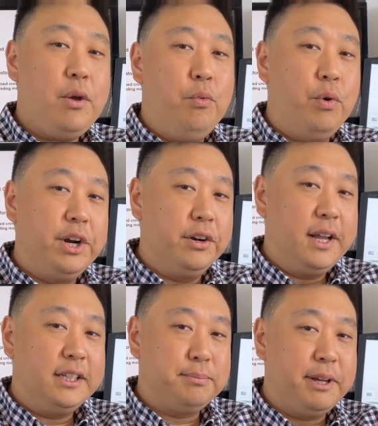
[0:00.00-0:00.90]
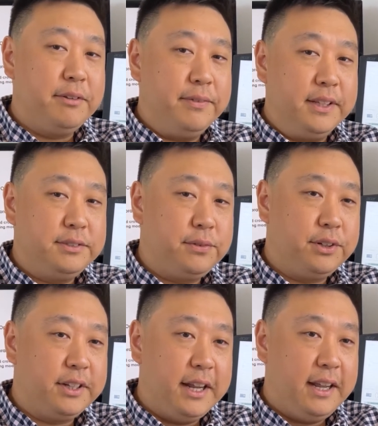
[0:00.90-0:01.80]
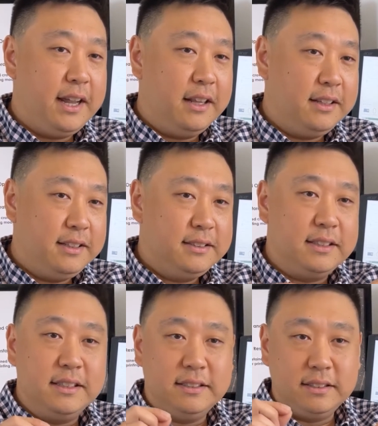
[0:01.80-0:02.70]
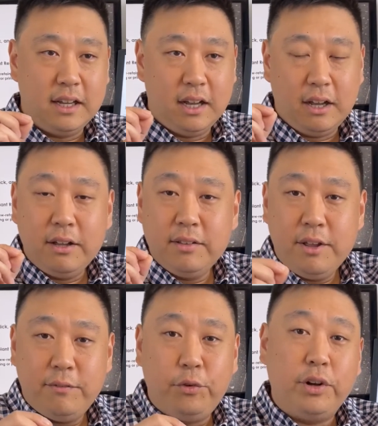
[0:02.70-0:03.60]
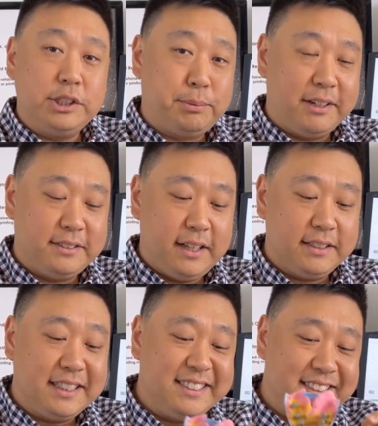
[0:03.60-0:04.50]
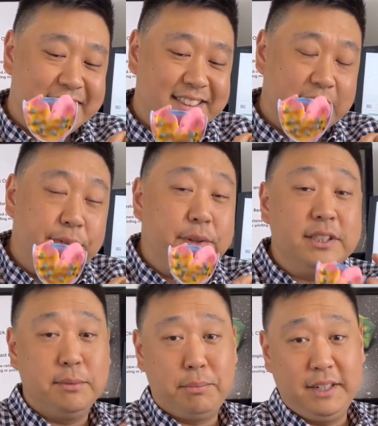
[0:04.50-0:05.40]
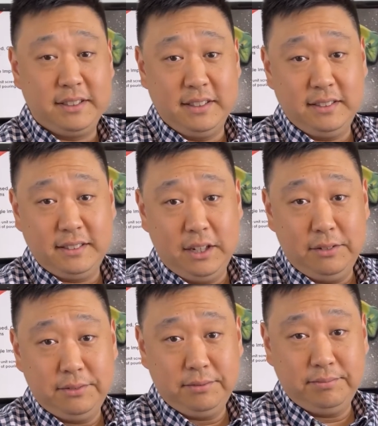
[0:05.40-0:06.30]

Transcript: One of your last benefits for today, at least, is full arch prosthetics, as you can see from this impression itself.